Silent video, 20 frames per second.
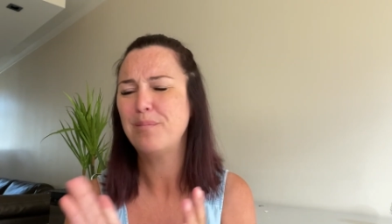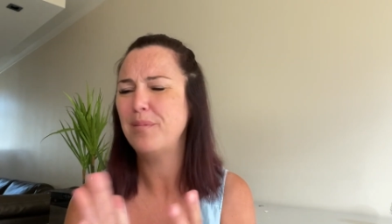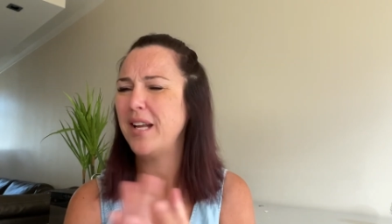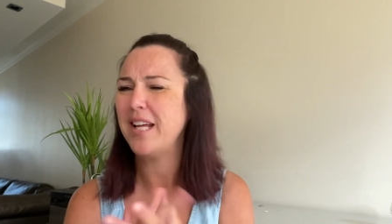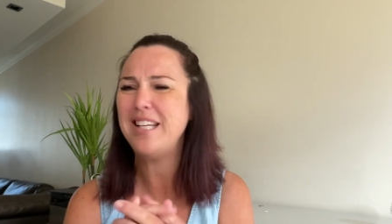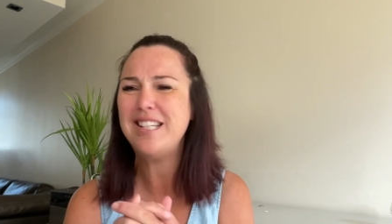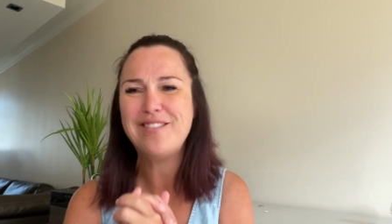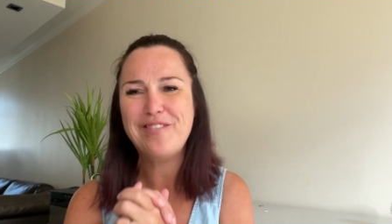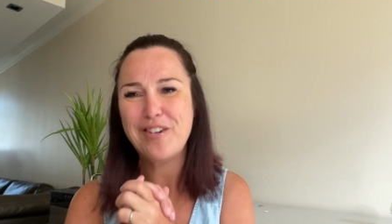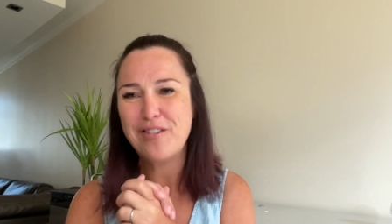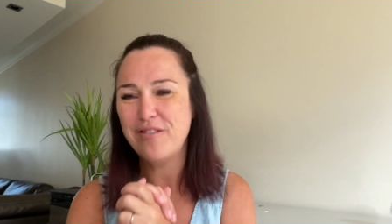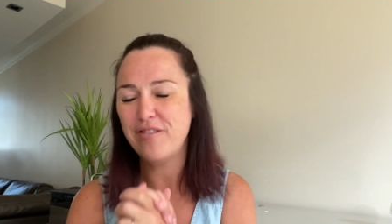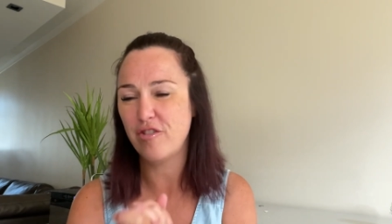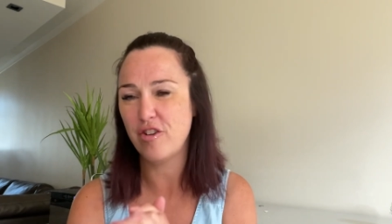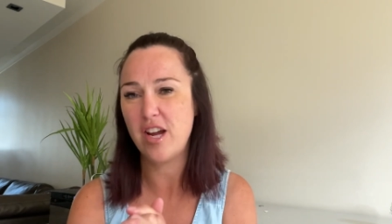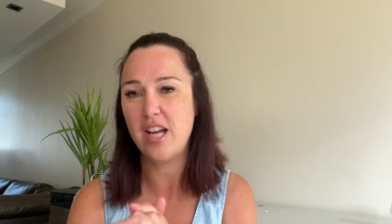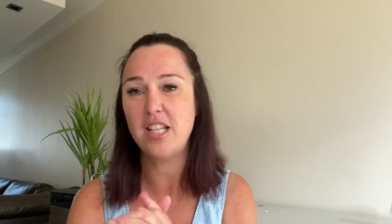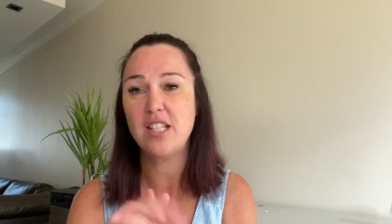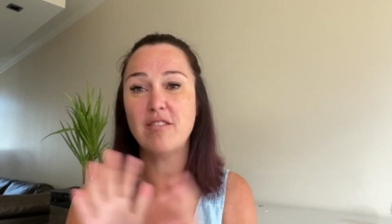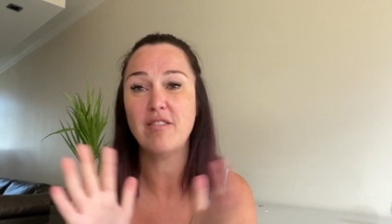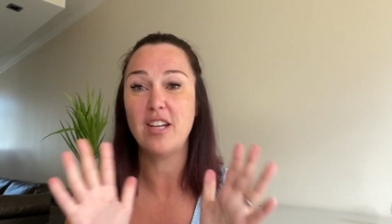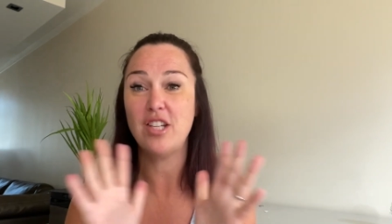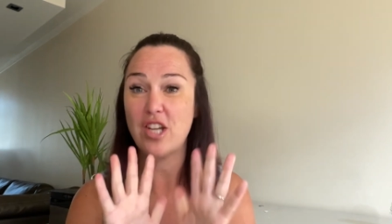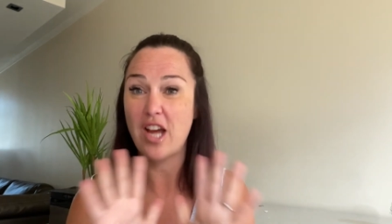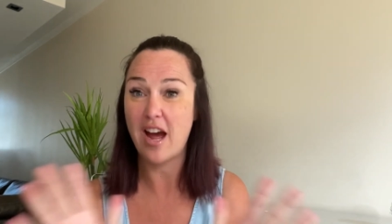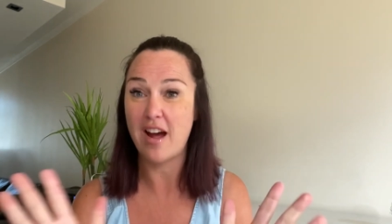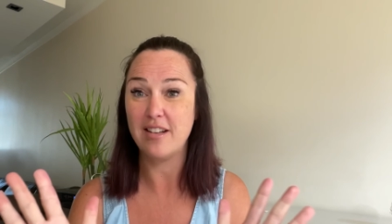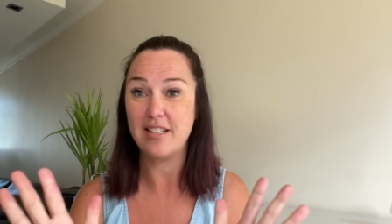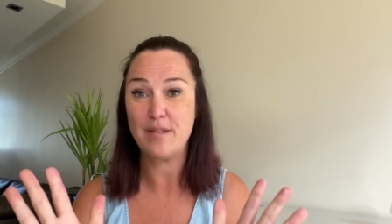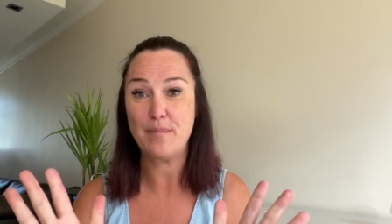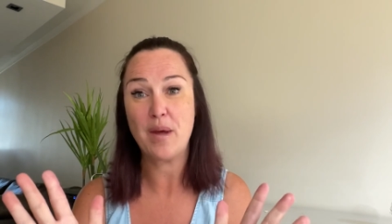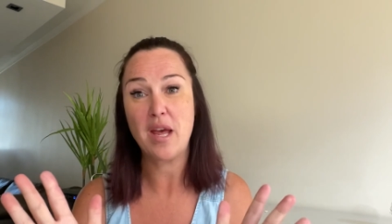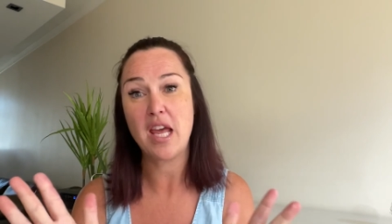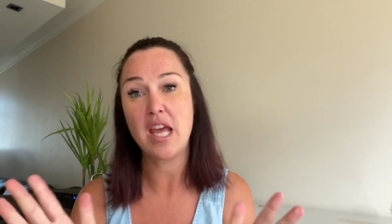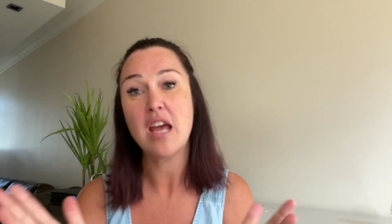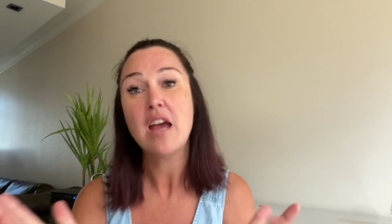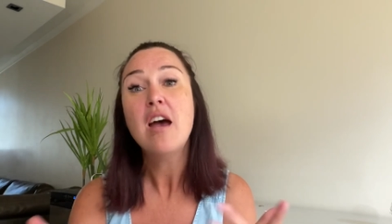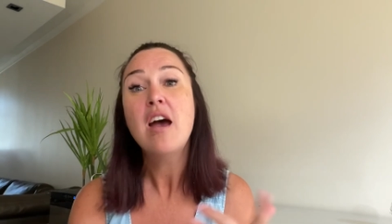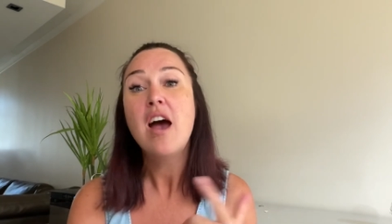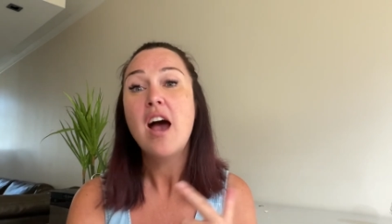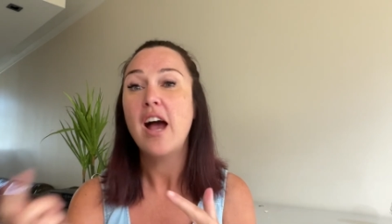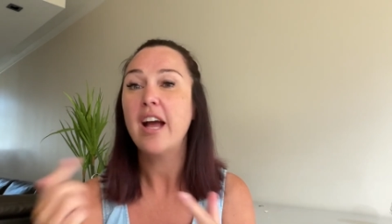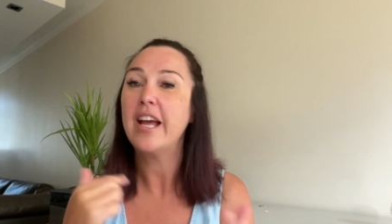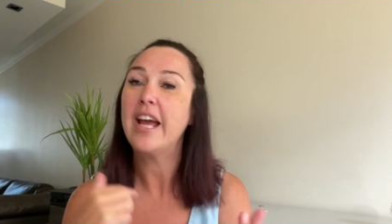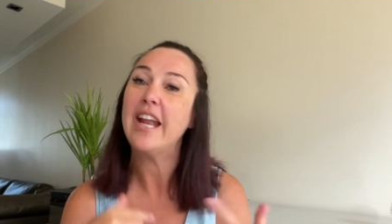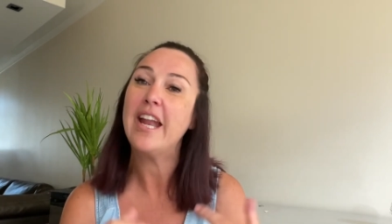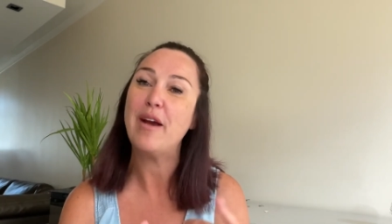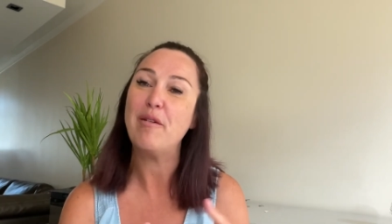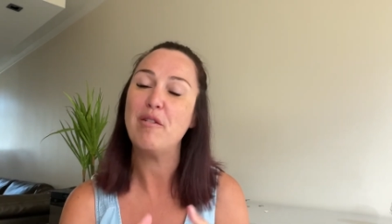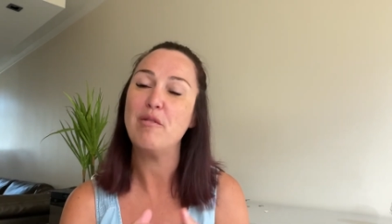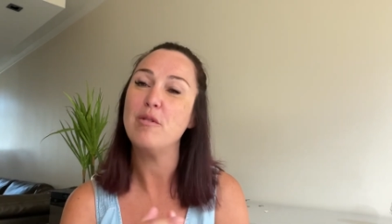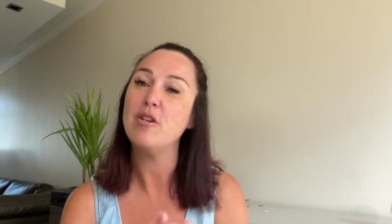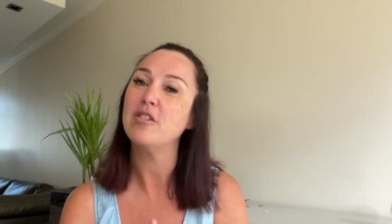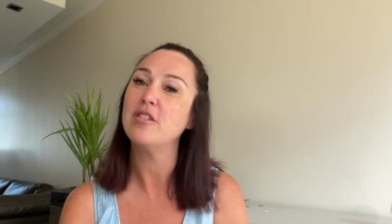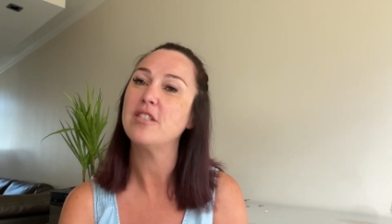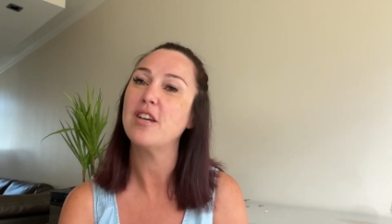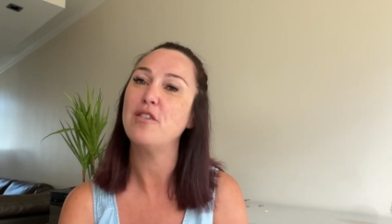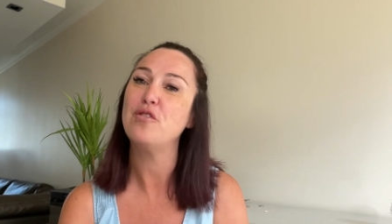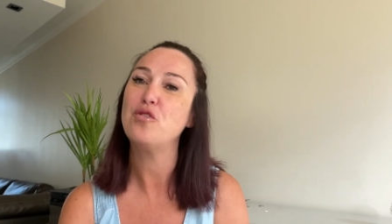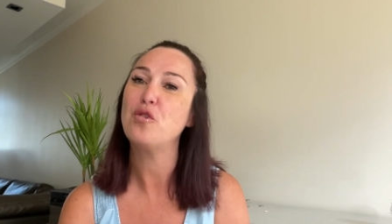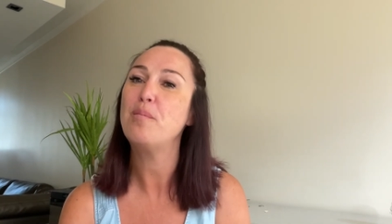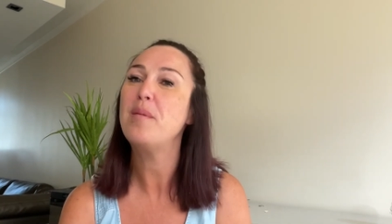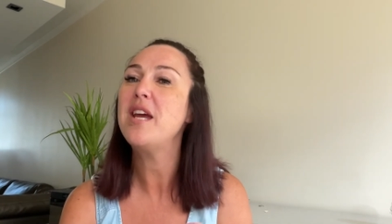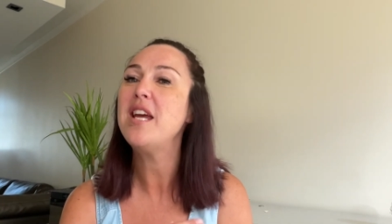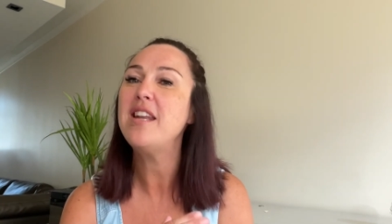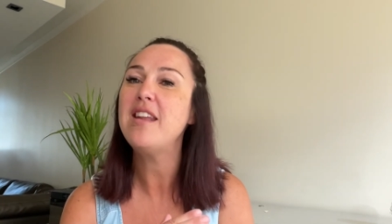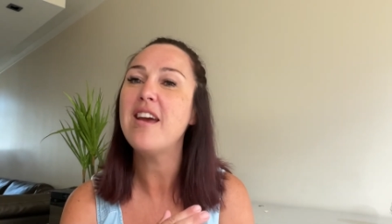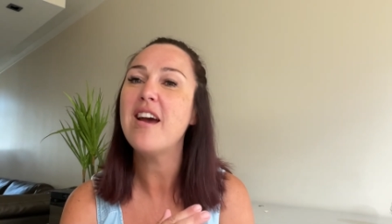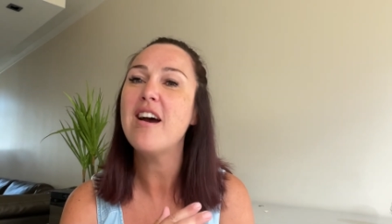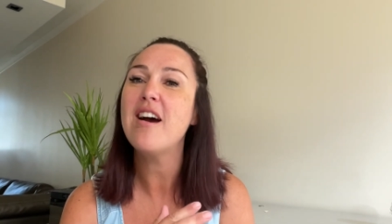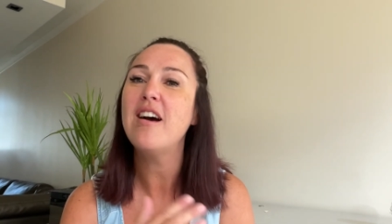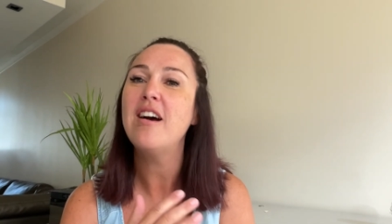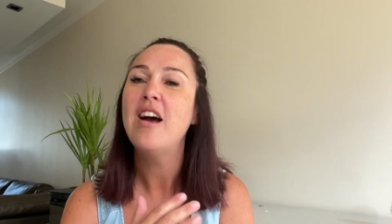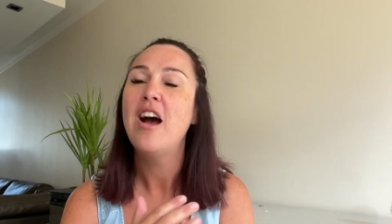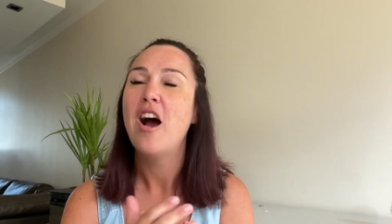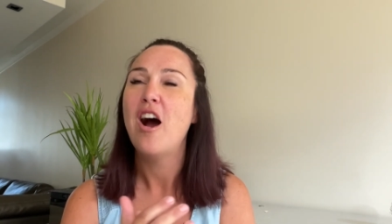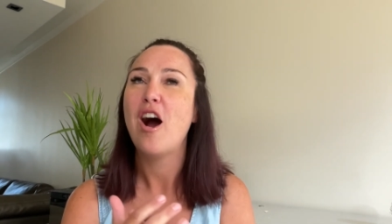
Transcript: Please feel free to reach out to me and connect with me on social media.